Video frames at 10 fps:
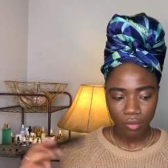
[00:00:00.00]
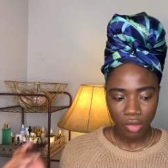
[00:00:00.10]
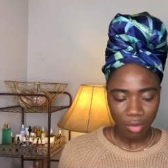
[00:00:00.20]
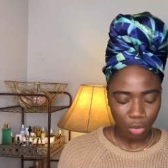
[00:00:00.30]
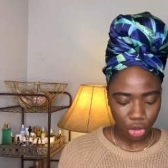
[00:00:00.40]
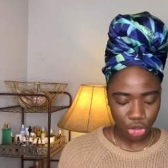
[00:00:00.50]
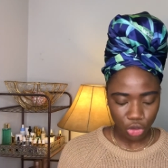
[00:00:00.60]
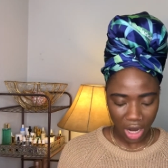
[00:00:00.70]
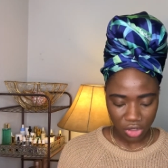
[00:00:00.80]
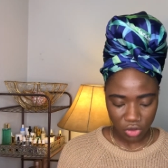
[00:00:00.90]

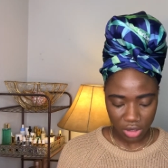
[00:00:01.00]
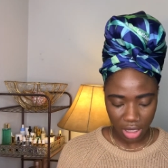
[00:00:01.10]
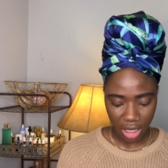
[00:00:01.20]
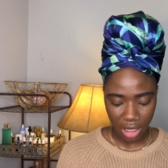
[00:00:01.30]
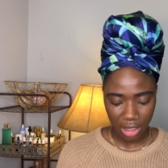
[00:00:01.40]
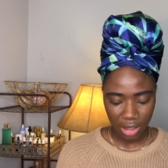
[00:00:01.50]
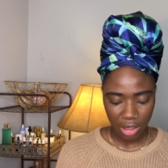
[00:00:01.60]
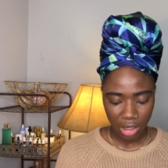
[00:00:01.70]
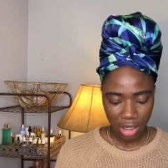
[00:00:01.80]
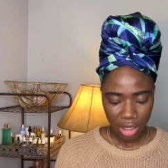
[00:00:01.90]
moisturizers on.
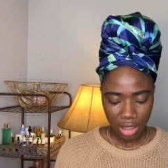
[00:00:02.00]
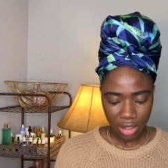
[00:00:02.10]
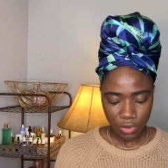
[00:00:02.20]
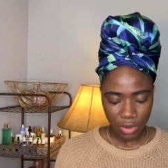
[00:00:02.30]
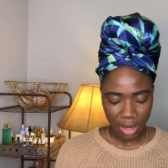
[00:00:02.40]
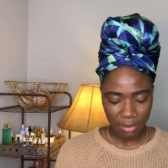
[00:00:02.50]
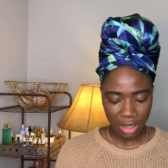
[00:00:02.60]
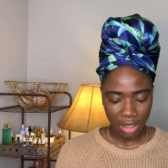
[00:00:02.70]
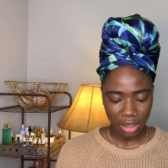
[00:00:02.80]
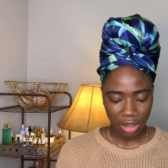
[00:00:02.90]
That's what I'm
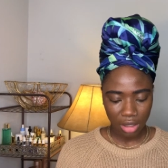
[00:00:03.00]
getting.